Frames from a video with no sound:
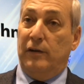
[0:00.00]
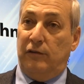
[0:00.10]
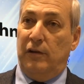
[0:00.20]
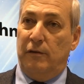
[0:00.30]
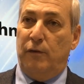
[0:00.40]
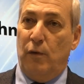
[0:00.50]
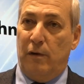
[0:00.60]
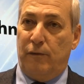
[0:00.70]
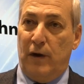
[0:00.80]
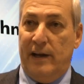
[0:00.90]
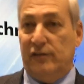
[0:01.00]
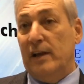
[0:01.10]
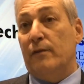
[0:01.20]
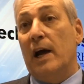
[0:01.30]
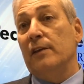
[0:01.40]
to the forefront as
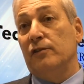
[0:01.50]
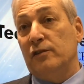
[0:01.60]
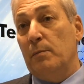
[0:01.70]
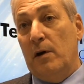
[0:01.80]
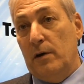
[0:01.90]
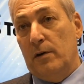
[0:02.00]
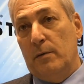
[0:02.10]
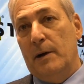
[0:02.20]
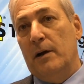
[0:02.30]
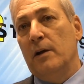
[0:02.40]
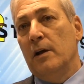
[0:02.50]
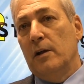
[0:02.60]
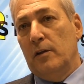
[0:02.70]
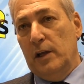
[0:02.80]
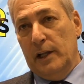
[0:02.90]
they've gotten smarter about
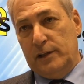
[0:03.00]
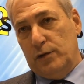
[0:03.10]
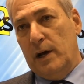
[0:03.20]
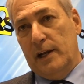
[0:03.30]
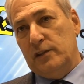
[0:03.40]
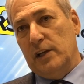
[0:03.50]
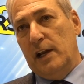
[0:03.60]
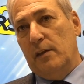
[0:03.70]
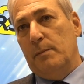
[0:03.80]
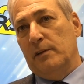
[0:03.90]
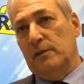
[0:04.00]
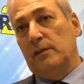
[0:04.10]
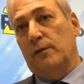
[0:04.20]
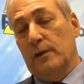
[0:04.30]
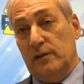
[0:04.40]
the electronic side of the business
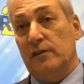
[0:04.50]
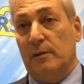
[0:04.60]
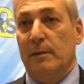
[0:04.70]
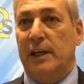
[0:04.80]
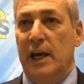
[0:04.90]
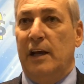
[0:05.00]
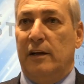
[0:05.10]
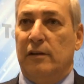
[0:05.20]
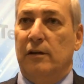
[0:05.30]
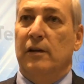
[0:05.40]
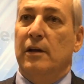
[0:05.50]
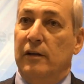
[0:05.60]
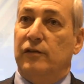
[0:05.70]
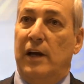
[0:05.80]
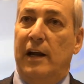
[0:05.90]
versus the mechanical
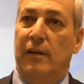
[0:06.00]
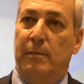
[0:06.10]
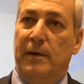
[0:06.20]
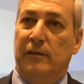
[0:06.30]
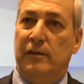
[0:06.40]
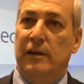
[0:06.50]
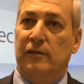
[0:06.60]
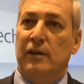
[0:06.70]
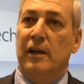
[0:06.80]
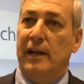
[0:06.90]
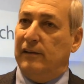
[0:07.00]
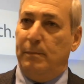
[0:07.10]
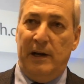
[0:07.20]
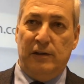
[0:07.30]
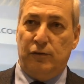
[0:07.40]
side of the business. That's
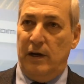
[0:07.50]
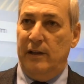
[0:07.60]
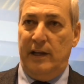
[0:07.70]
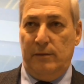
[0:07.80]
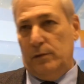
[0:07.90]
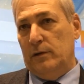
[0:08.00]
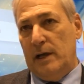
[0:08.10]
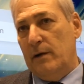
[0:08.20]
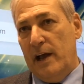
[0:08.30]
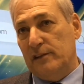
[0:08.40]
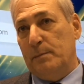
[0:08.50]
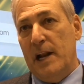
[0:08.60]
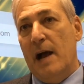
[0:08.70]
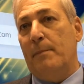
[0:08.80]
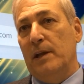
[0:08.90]
been a trend that, that has been
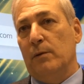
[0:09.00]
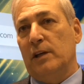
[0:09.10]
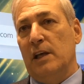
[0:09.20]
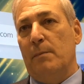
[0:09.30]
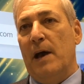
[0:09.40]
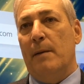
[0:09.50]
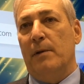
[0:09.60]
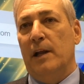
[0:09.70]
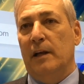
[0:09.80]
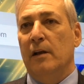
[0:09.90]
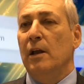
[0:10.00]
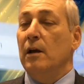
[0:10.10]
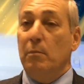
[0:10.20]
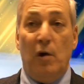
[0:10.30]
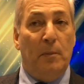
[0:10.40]
happening and
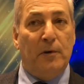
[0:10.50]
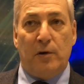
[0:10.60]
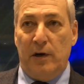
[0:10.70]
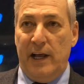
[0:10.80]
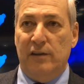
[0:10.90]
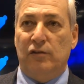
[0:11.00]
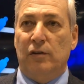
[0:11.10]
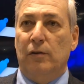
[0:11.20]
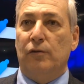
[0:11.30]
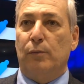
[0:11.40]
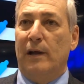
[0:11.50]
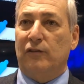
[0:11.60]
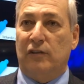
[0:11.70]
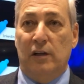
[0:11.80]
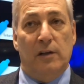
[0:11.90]
will Mobile credentials, while
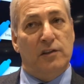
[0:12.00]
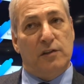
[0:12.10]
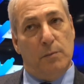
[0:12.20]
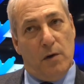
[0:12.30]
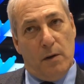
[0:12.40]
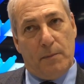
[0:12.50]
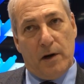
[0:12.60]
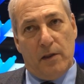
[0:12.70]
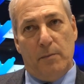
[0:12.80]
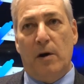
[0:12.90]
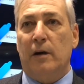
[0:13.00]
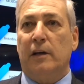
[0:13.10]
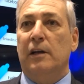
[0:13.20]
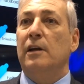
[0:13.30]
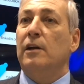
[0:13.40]
still a small part of the
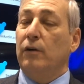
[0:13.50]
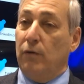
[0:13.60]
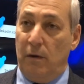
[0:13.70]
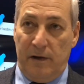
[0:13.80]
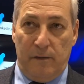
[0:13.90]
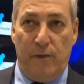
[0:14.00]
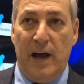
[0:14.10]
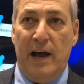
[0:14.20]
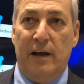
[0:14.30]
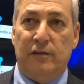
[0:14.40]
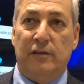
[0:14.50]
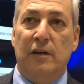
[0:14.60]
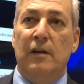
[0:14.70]
market, growing fast.